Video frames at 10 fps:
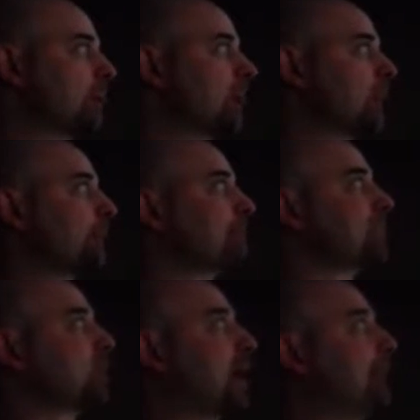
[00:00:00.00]

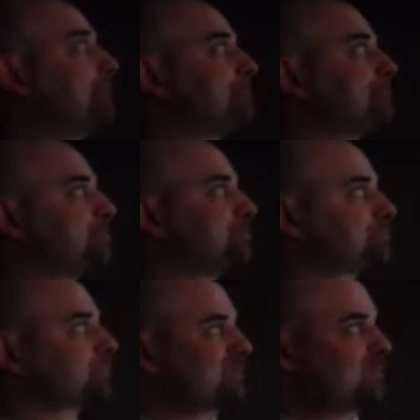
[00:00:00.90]
Okay,
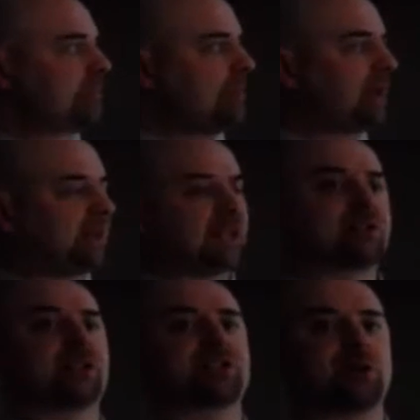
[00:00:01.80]
but let's
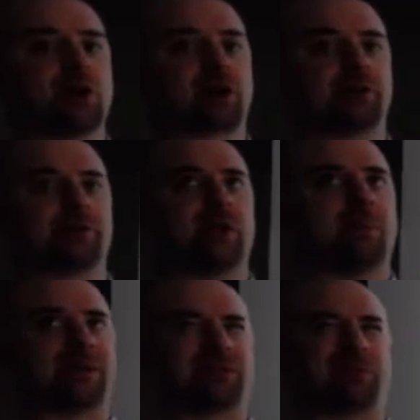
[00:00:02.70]
talk about
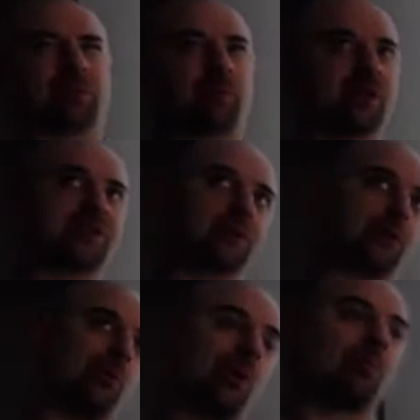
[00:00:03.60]
something that's a little more
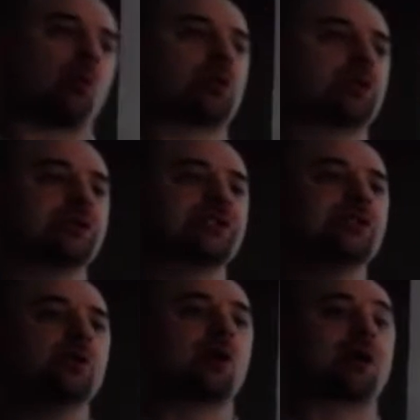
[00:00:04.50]
important to
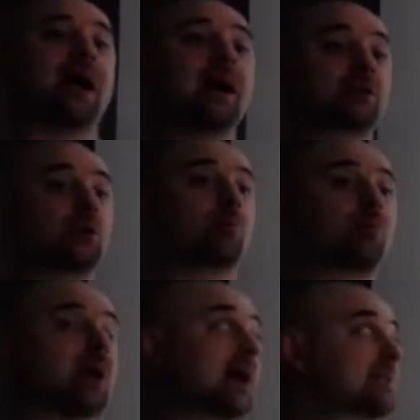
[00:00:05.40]
our actual
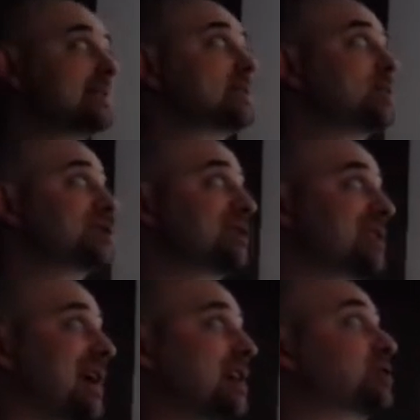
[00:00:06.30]
practice, which is the
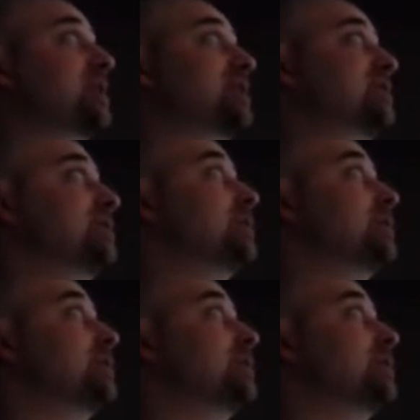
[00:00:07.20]
contrast to noise